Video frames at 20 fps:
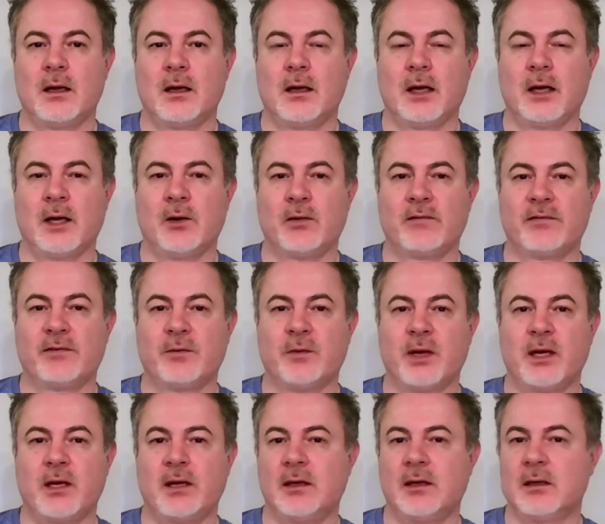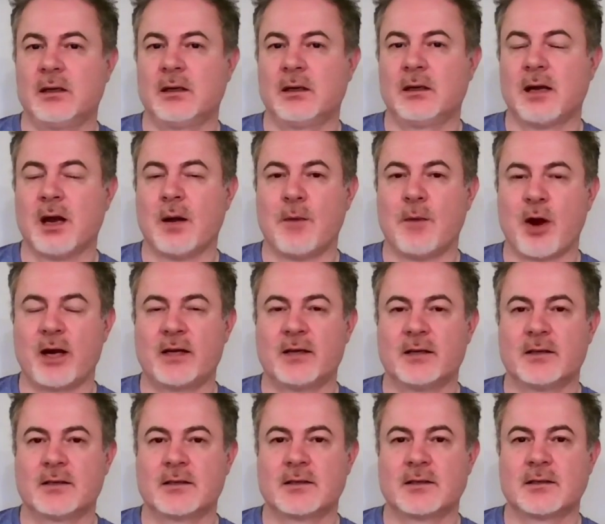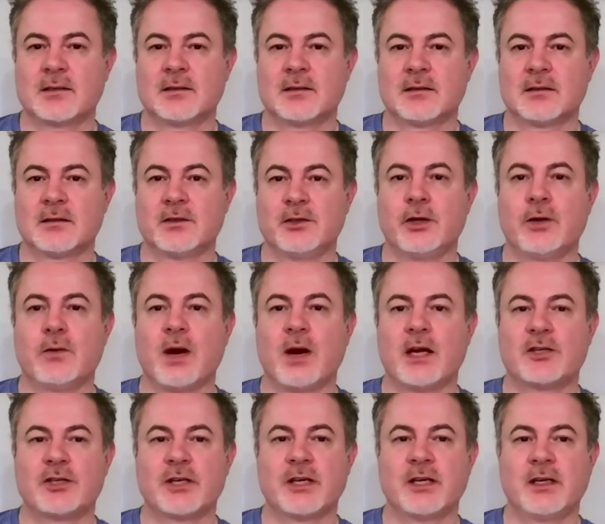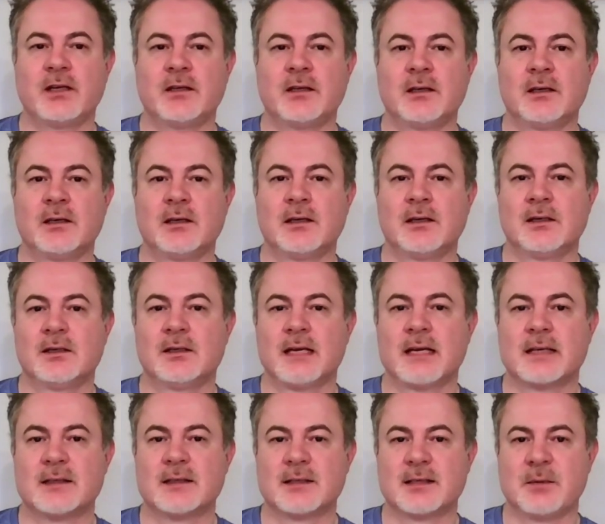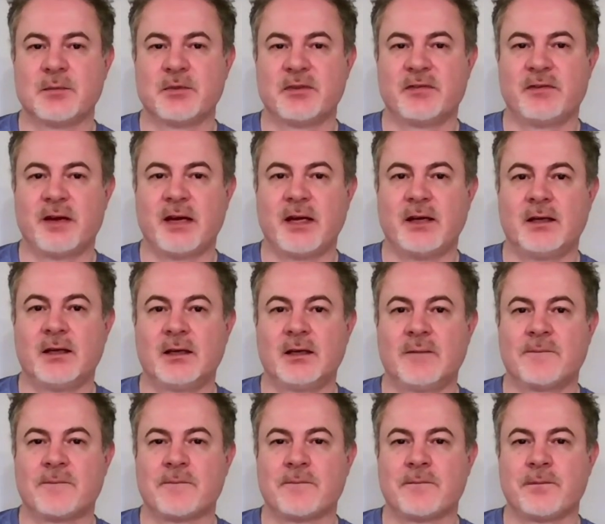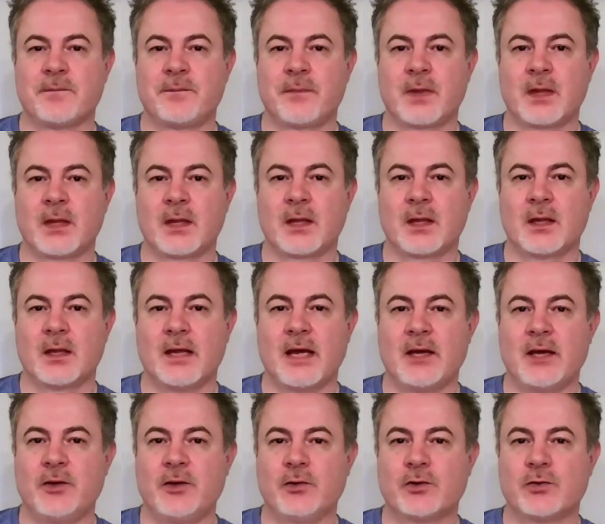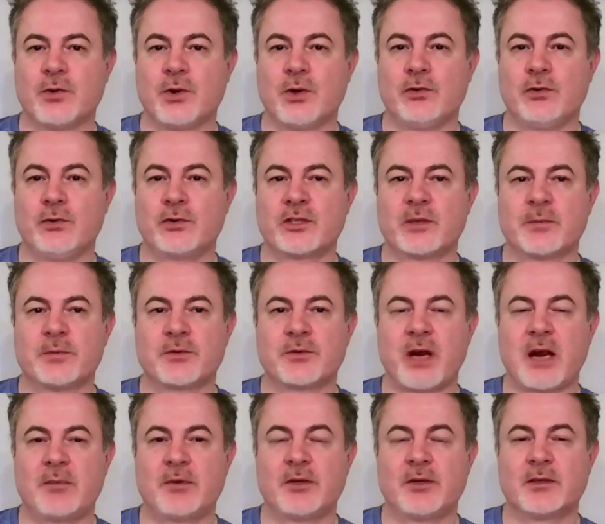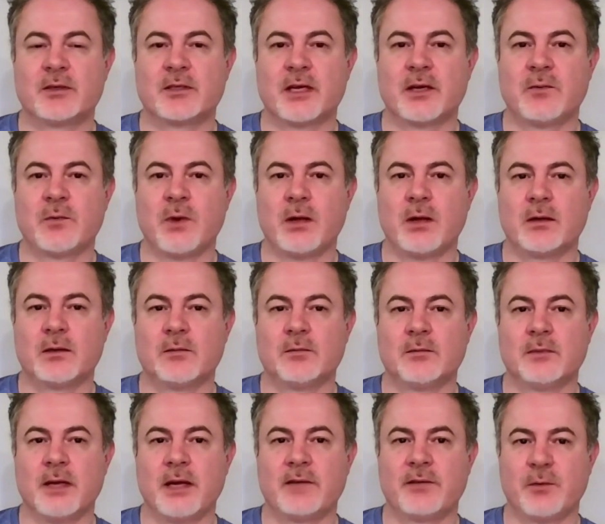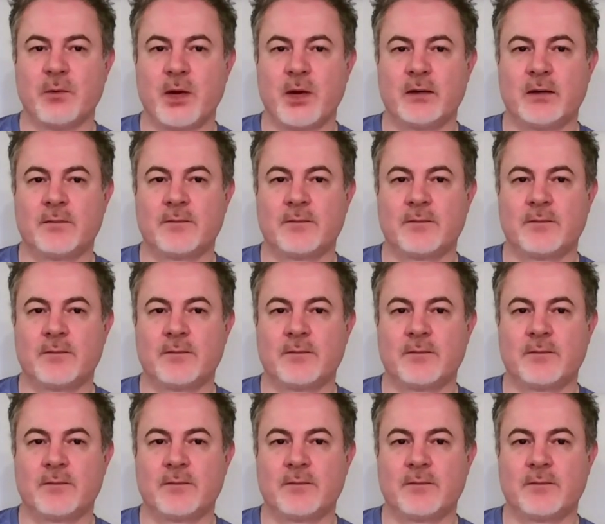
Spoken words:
Hello, everyone. I'm Marcus. You're watching Tesla Simplified. Thank you to all new subscribers and welcome, everyone.